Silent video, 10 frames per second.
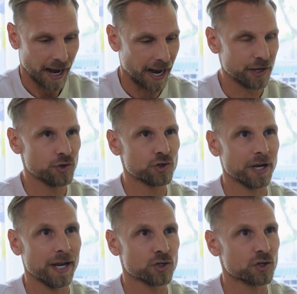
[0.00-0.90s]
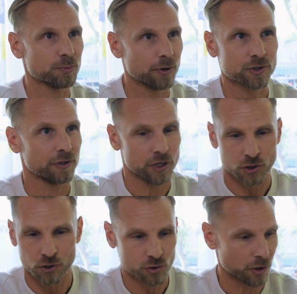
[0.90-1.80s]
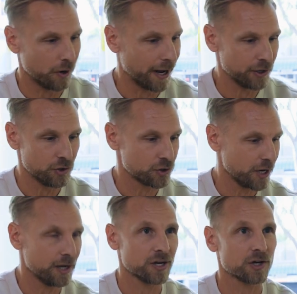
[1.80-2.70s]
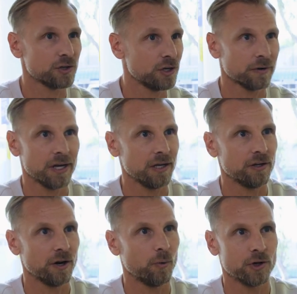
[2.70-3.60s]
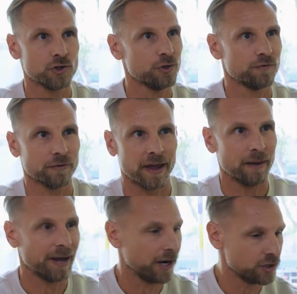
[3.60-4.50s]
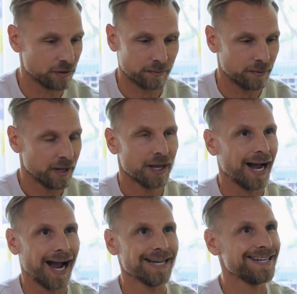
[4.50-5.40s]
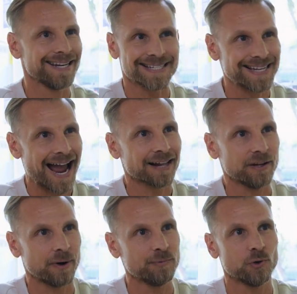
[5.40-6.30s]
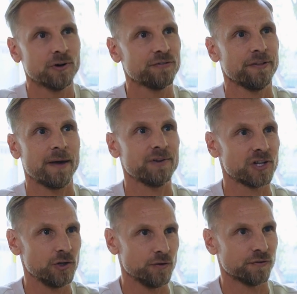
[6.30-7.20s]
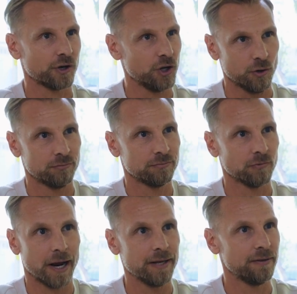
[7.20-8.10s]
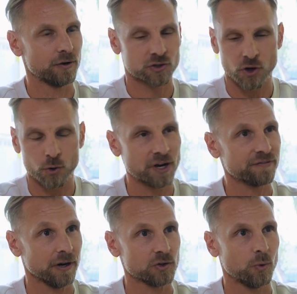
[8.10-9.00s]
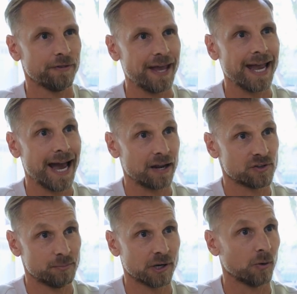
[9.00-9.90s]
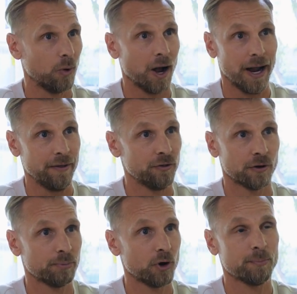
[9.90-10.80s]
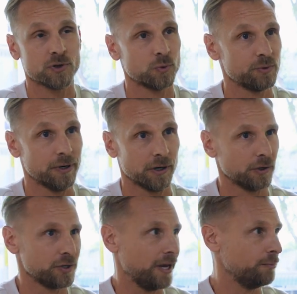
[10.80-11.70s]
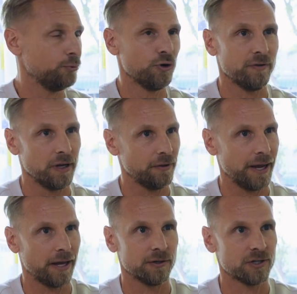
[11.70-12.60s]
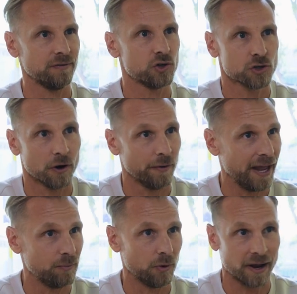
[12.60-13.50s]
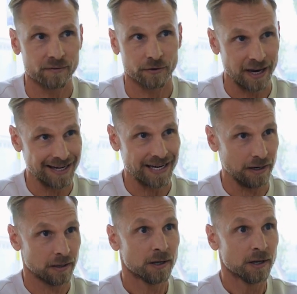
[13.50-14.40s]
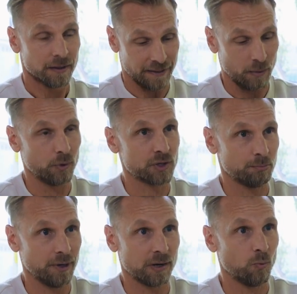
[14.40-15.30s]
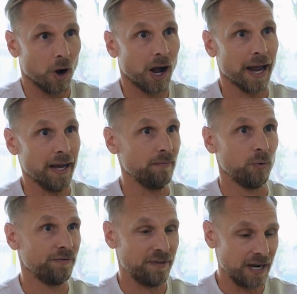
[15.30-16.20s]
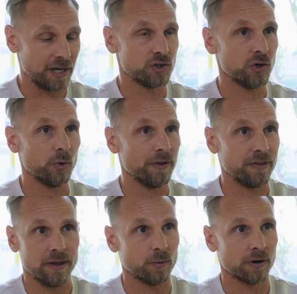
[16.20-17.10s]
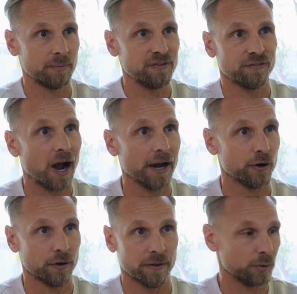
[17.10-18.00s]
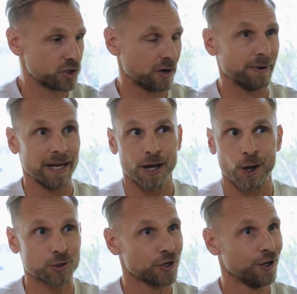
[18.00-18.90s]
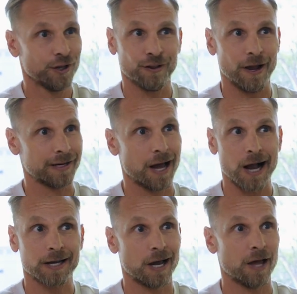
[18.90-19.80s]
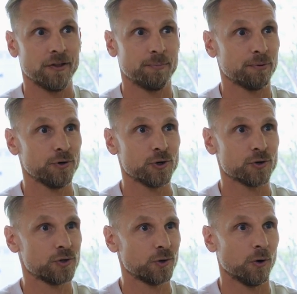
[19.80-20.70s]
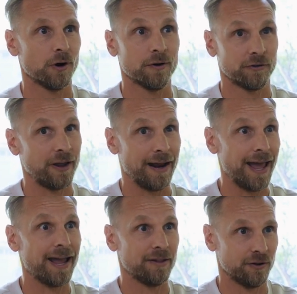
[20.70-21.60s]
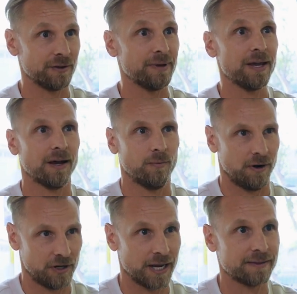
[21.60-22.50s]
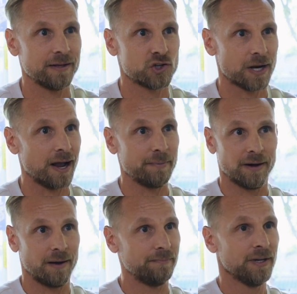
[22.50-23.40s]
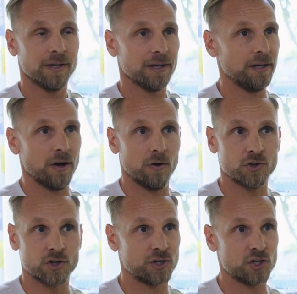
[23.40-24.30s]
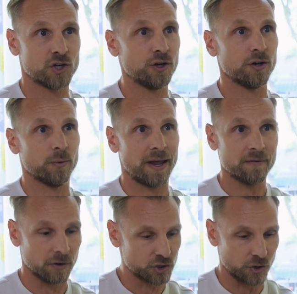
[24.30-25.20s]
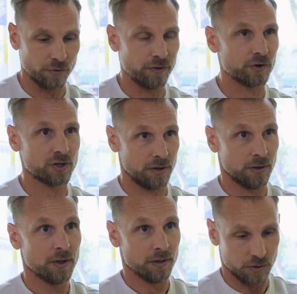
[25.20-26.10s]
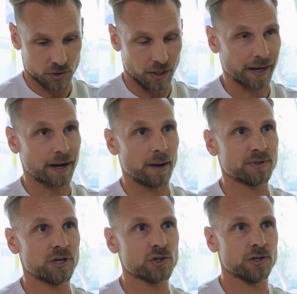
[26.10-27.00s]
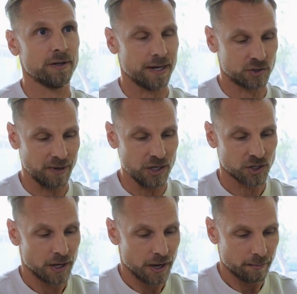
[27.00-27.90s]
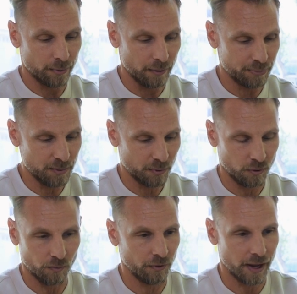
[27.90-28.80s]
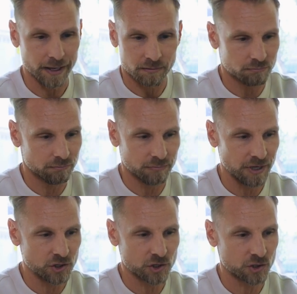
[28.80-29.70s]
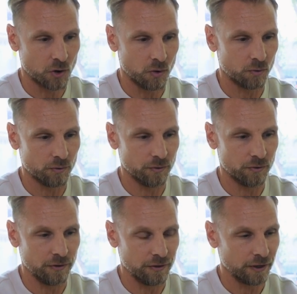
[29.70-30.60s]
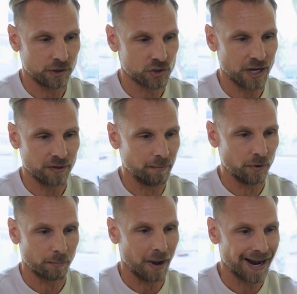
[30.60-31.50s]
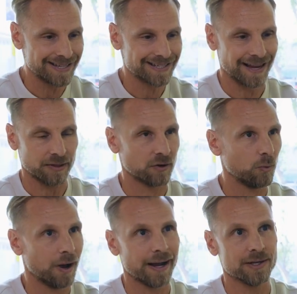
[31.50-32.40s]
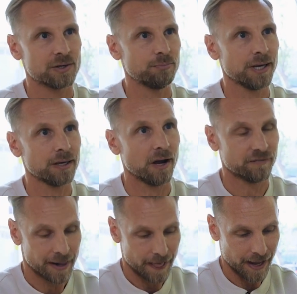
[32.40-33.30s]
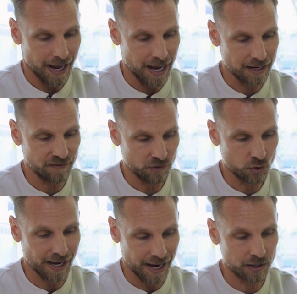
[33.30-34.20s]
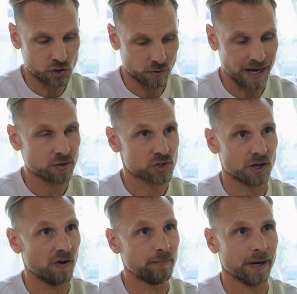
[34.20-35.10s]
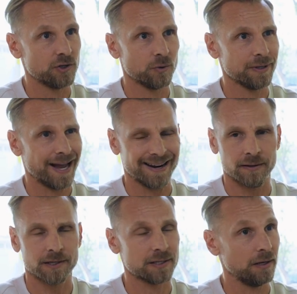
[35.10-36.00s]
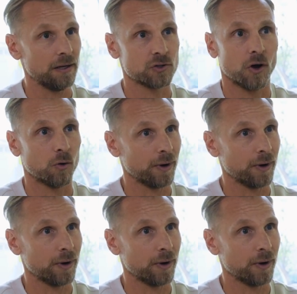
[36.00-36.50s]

how did you change this person? Lisa Kudrow, how did you change Ashley Greene? You know, what did you do for them? How did you do? I did exactly what I'm doing for them as I do for you right? There's no difference. What they had is a bigger why. Their purpose was bigger because they had a movie, they had a TV show, they had whatever they needed. That was a big why. If they didn't do it, they were going to be fired, or there was somebody else like knocking on the producer's door and saying, "Hey, look at me! I want to get this job, and I'm, you know, just as good or whatever." So there's a there's a lot of competition in that space, but people like they just don't like you said, their mindset, their why isn't big enough. And if you can train yourself, and by doing that, and listen, it's all